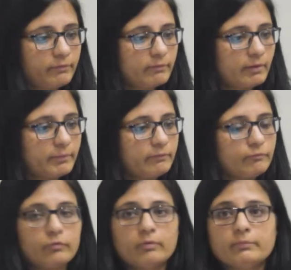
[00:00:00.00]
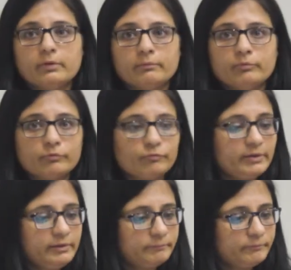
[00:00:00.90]
is coming from
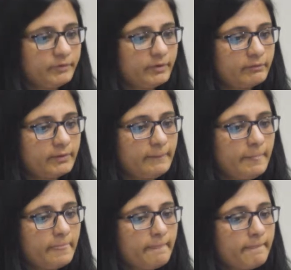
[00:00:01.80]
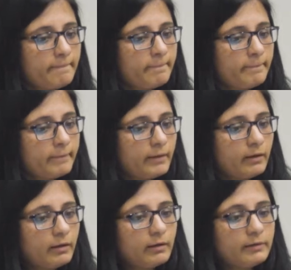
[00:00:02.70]
Brookfield shear cell
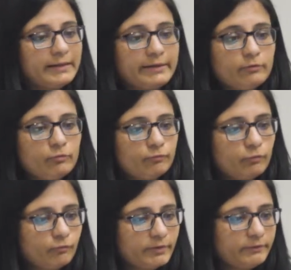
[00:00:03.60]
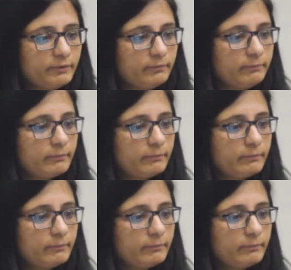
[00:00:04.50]
related to flow function.